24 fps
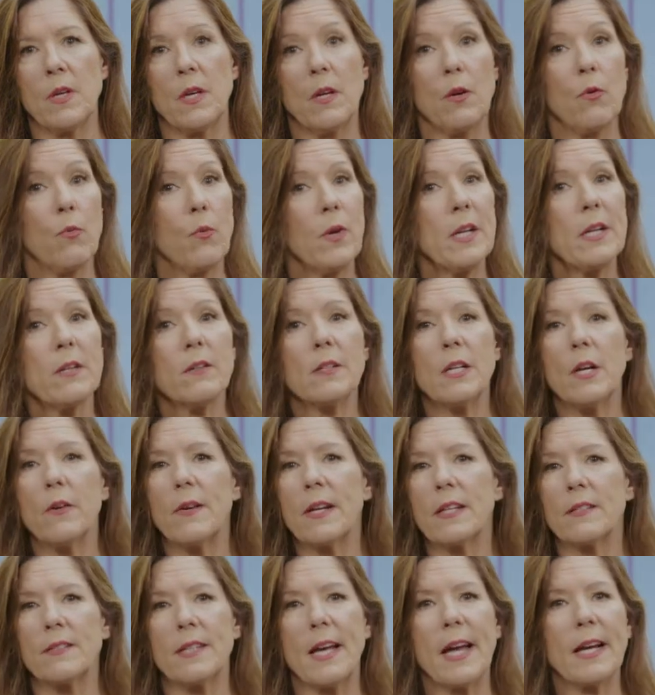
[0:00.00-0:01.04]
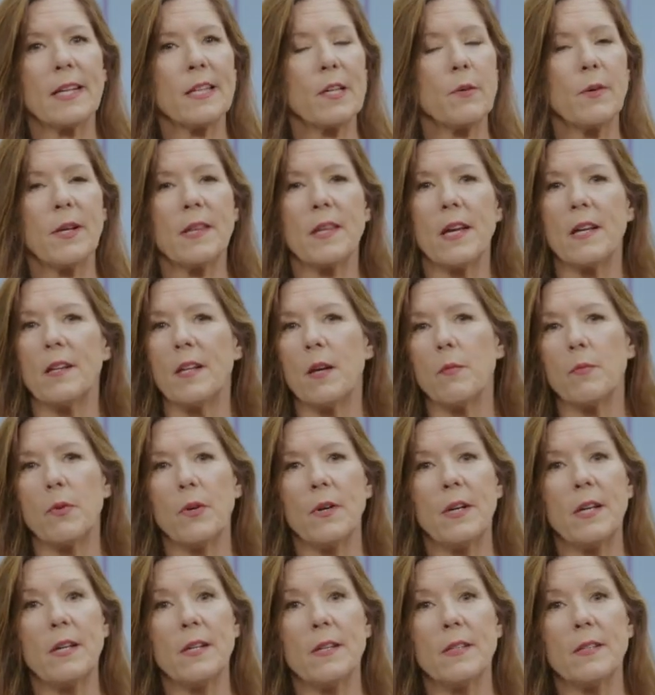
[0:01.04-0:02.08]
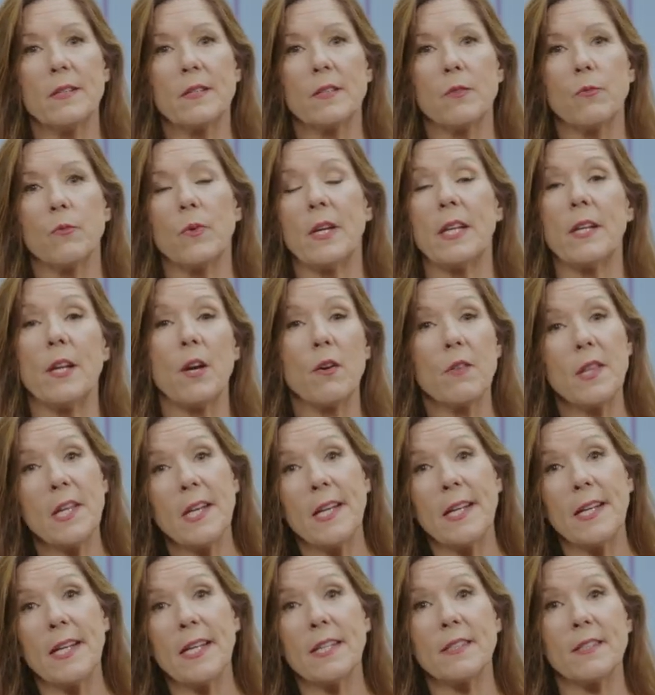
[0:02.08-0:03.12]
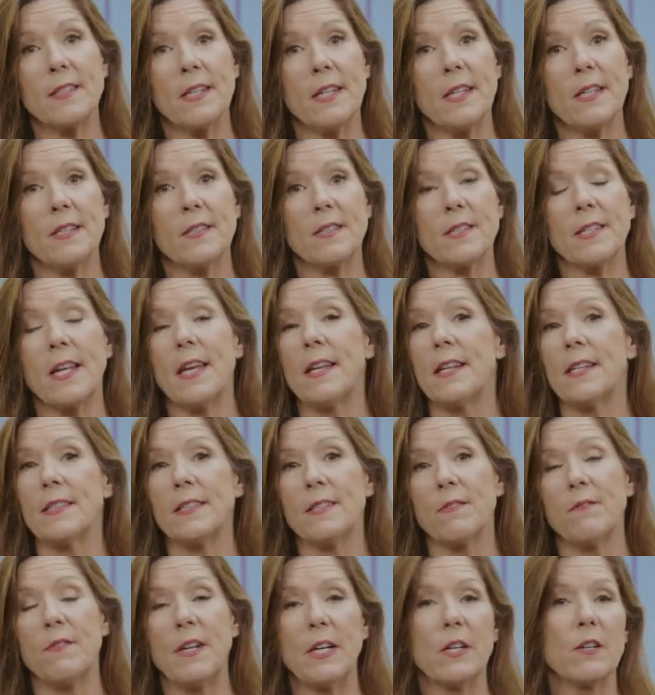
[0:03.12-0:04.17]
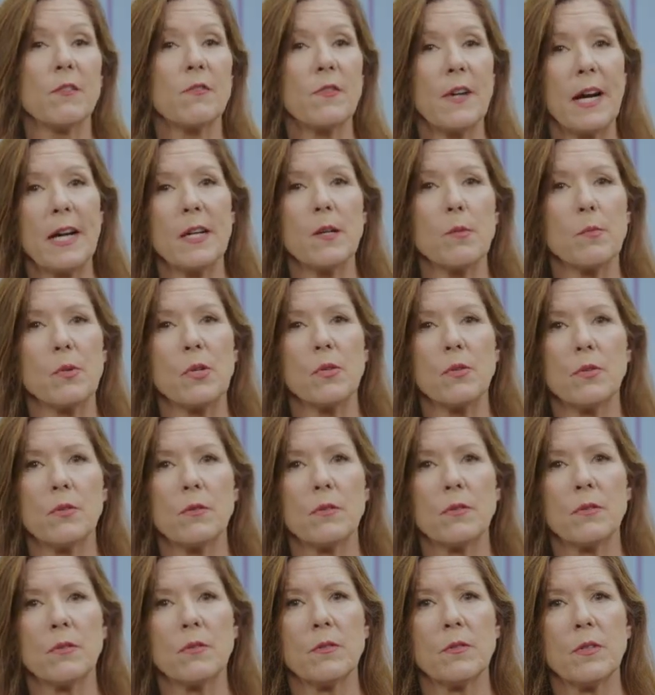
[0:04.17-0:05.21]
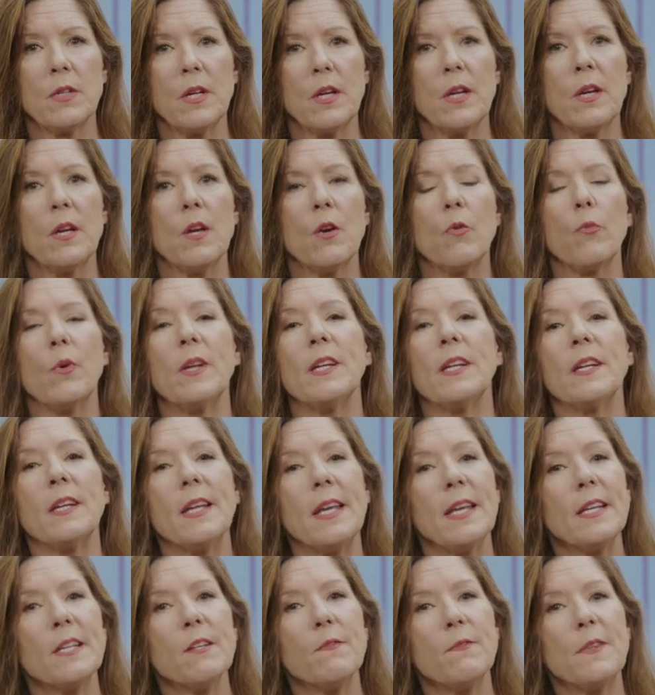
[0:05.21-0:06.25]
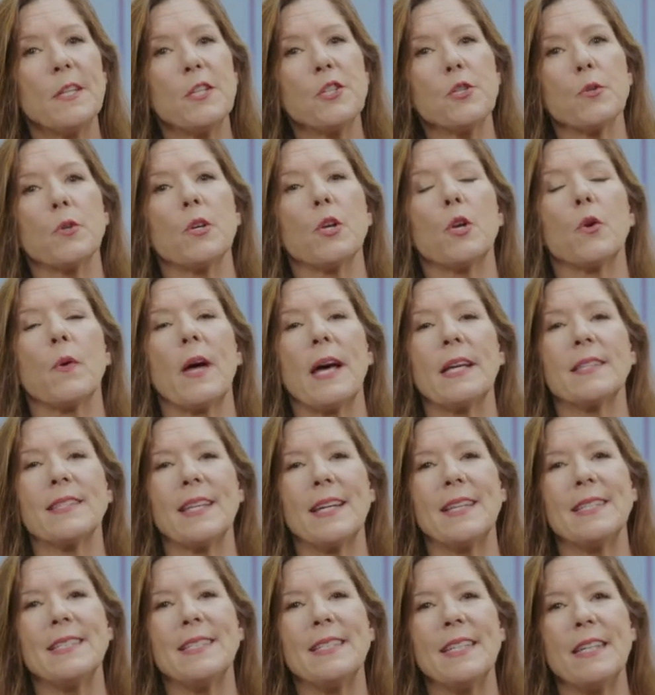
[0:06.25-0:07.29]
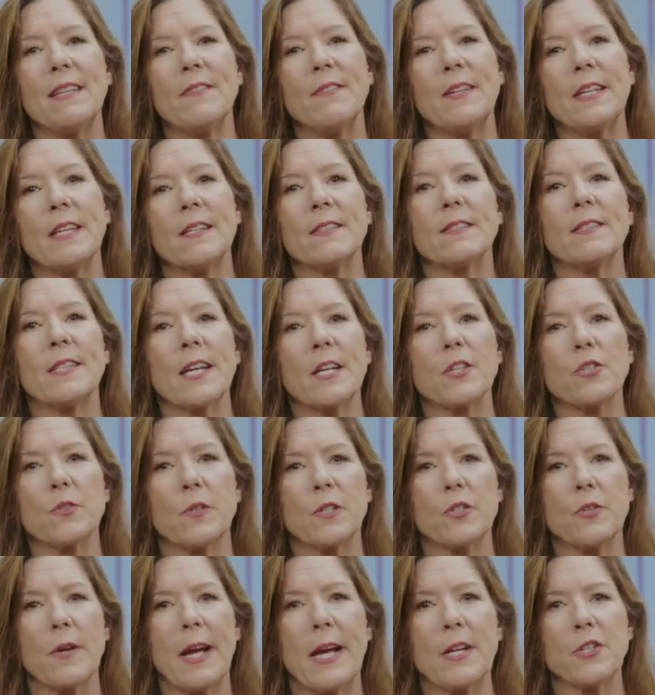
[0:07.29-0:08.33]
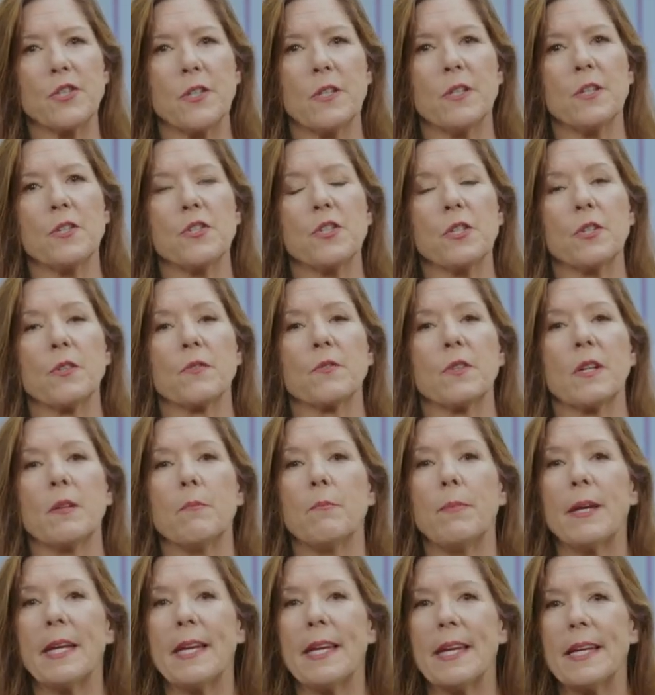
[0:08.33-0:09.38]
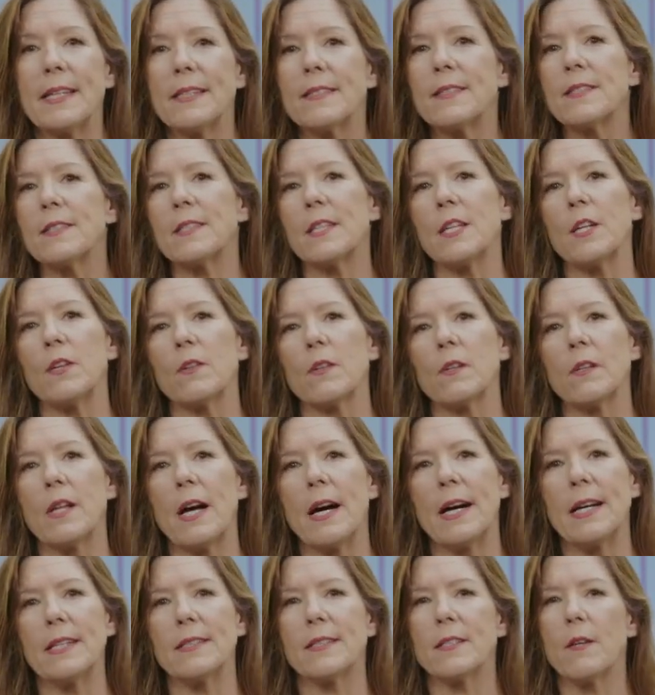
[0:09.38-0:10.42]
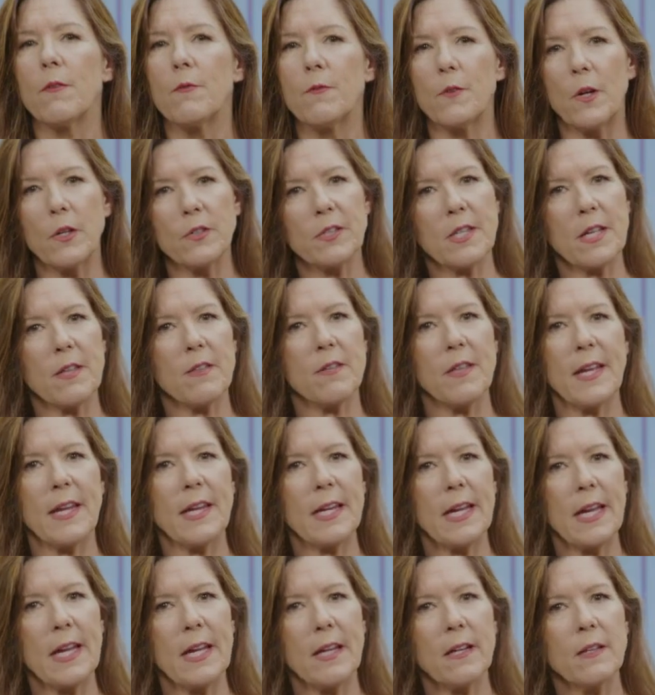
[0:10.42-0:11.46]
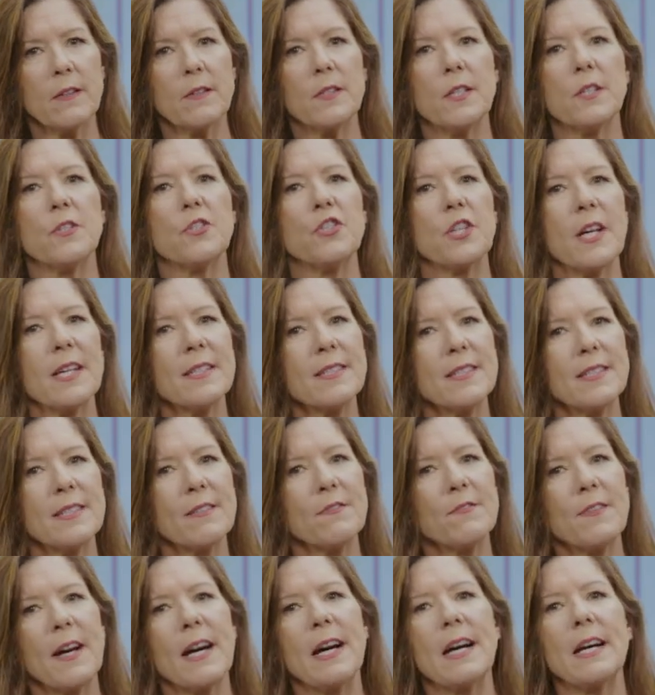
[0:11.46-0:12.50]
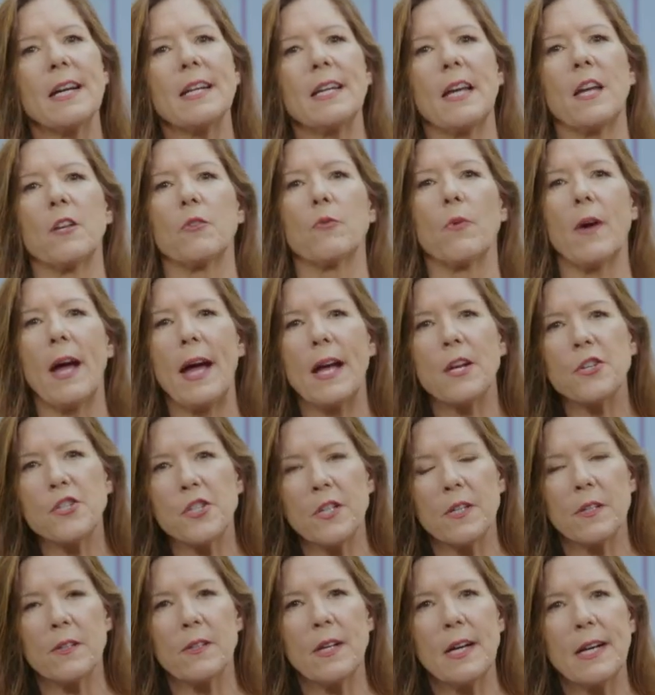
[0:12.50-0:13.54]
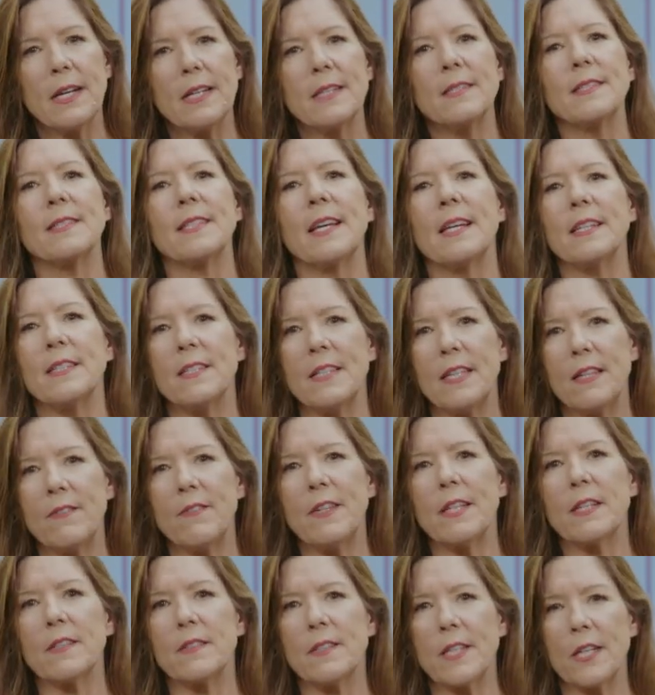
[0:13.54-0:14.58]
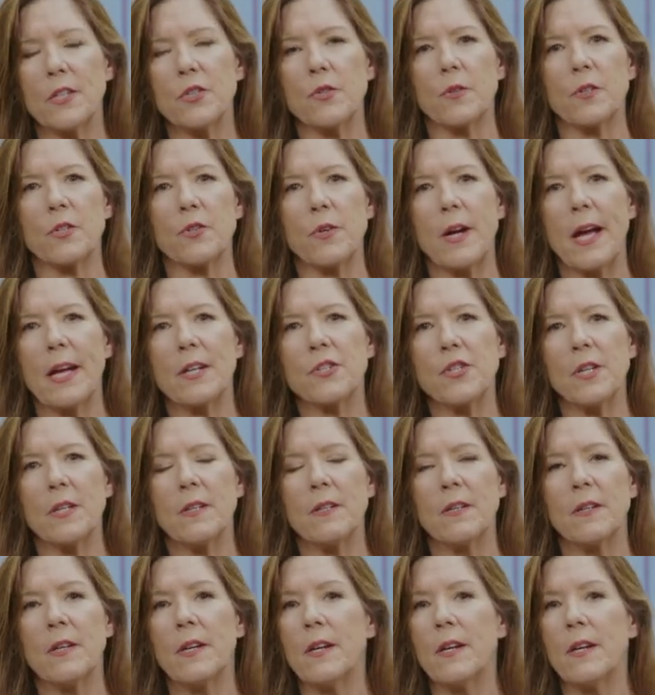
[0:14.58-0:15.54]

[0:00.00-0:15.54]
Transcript: We don't know exactly what that number is. We know that it exists and it's verifiable. When an individual who has a deviant sexual attraction to children begins to utilize faulty thinking to justify and rationalize that deviant sexual attraction,